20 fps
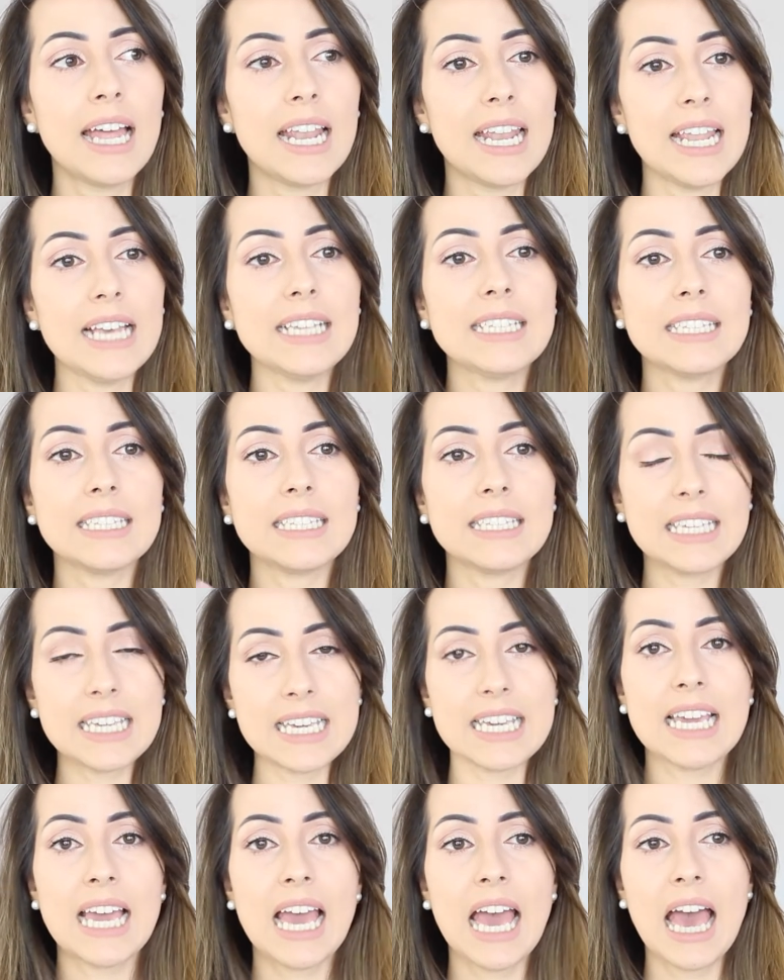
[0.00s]
Let's
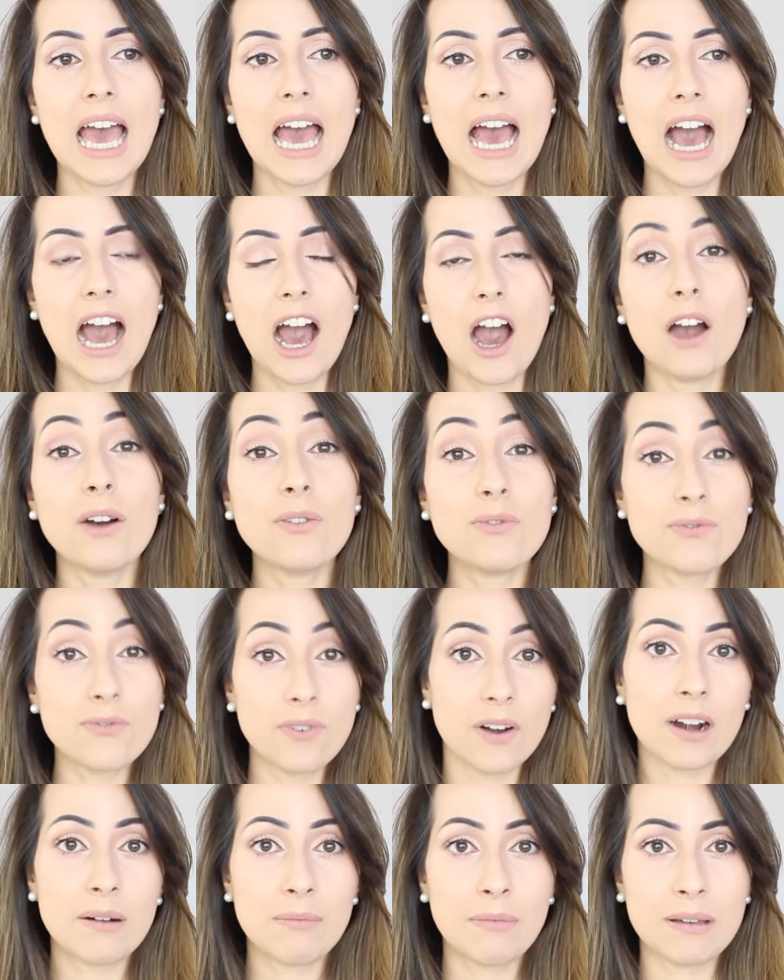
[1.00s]
see how
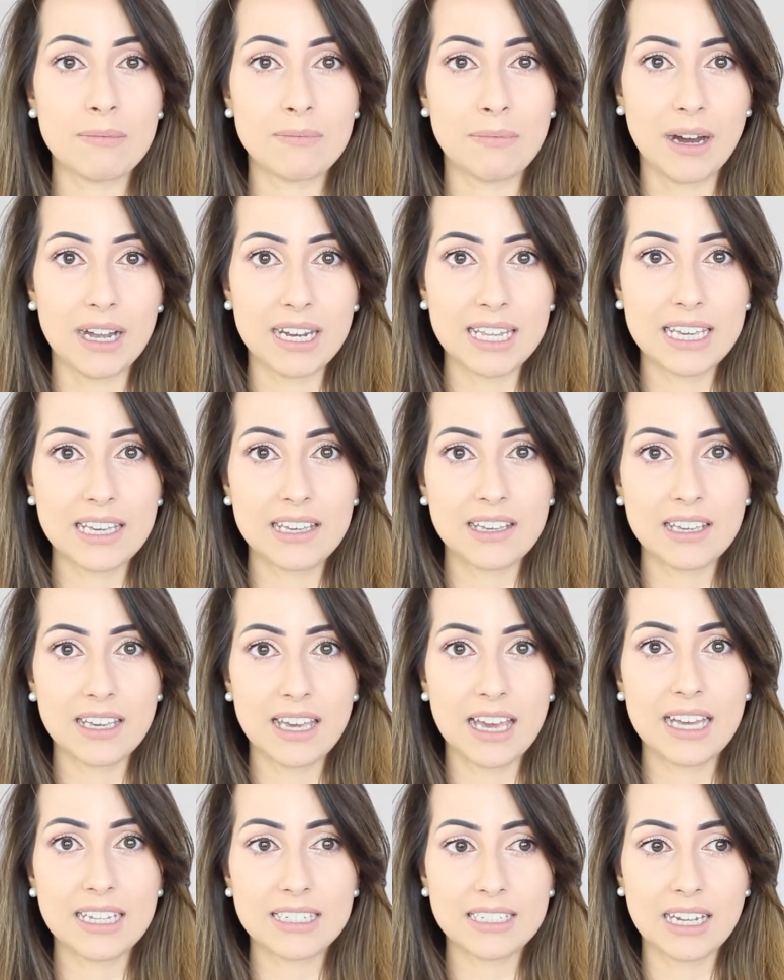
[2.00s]
far my body can
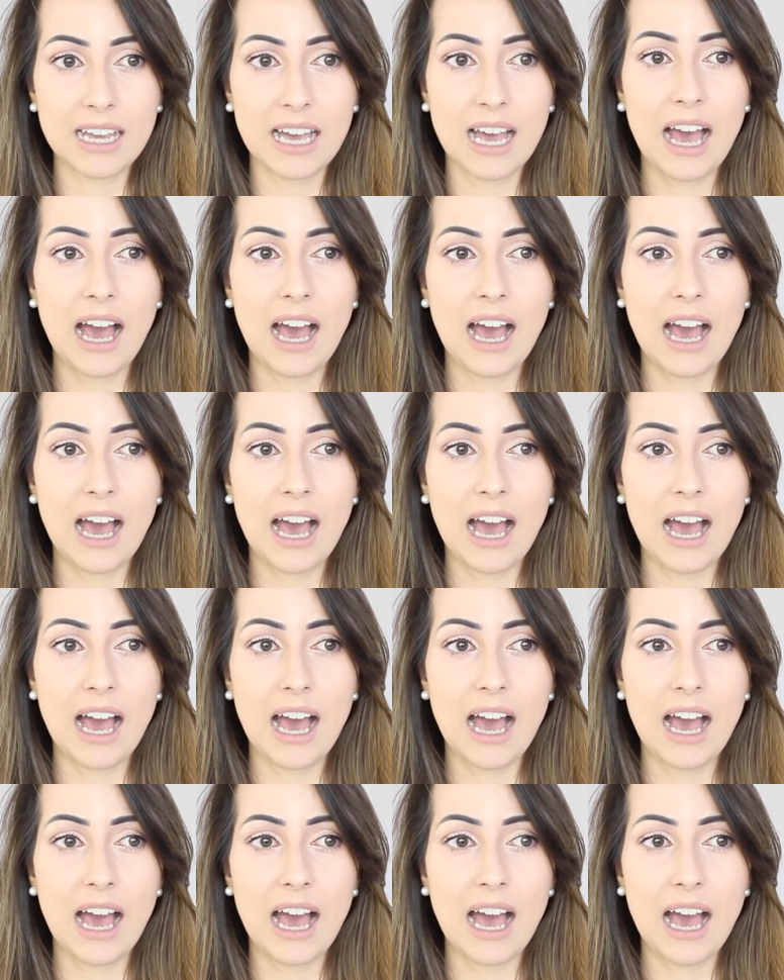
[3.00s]
get,